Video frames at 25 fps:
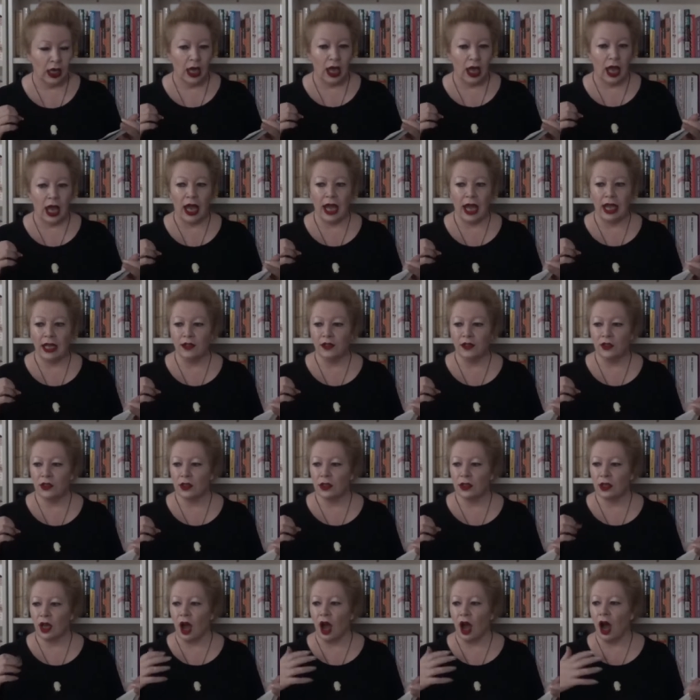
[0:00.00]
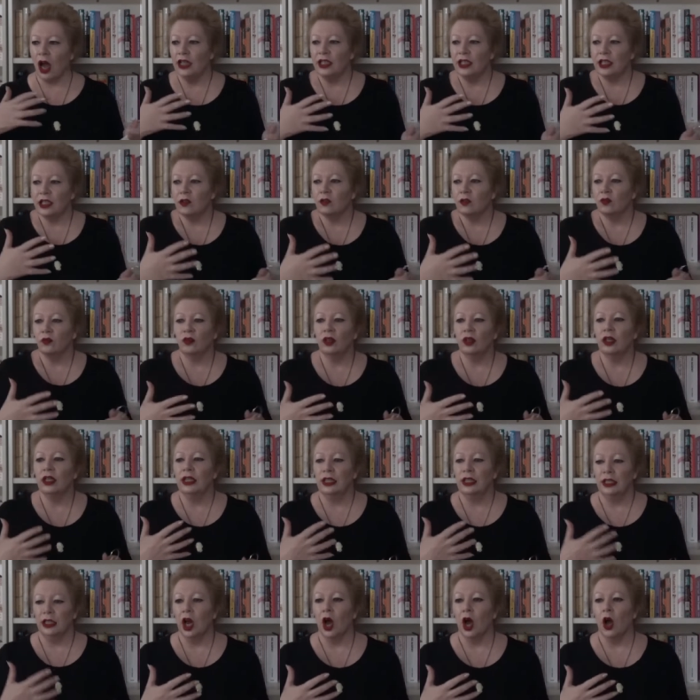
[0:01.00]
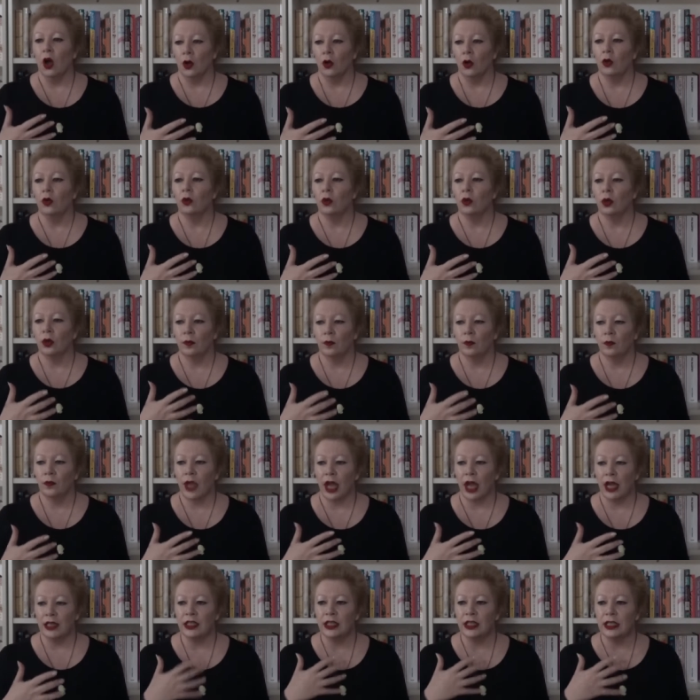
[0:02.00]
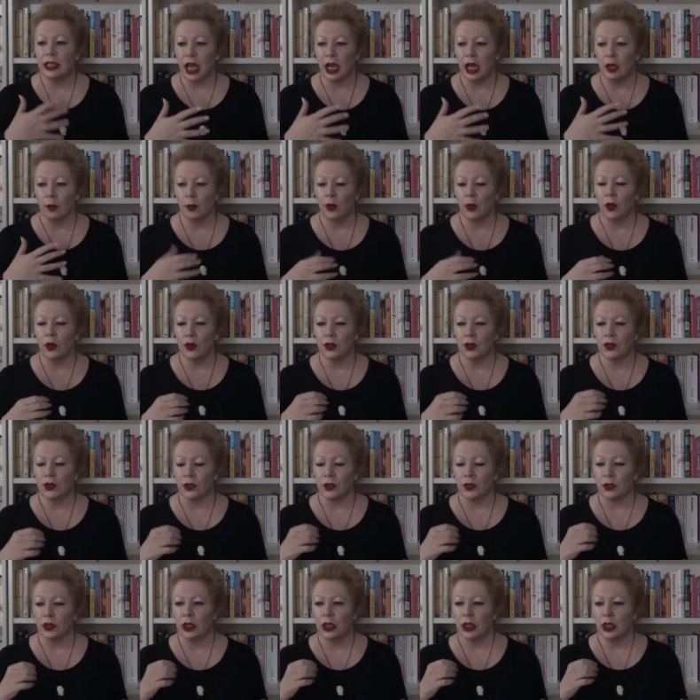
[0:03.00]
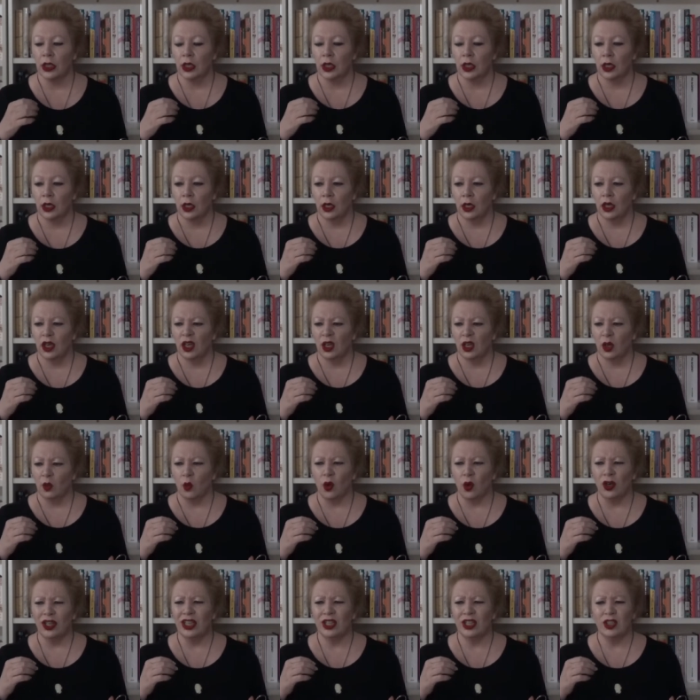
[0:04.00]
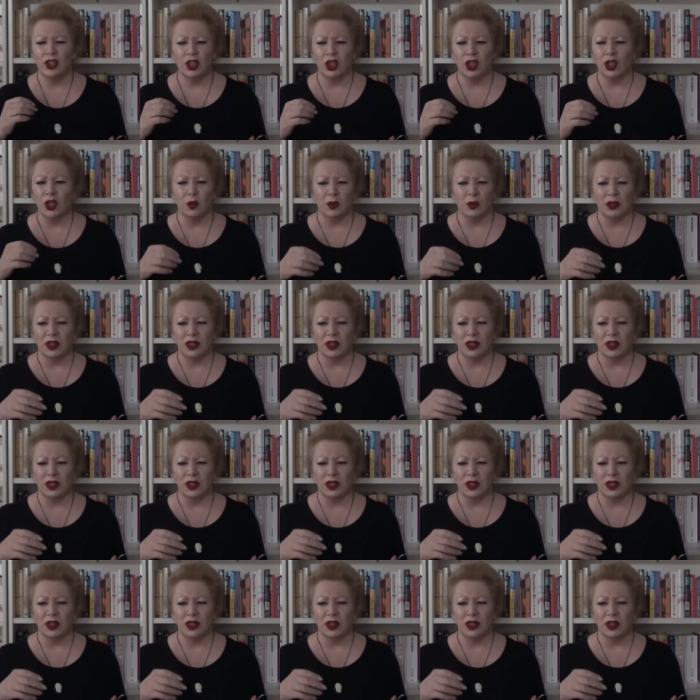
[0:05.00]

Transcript: And I didn't really know, as a young person, what do you do when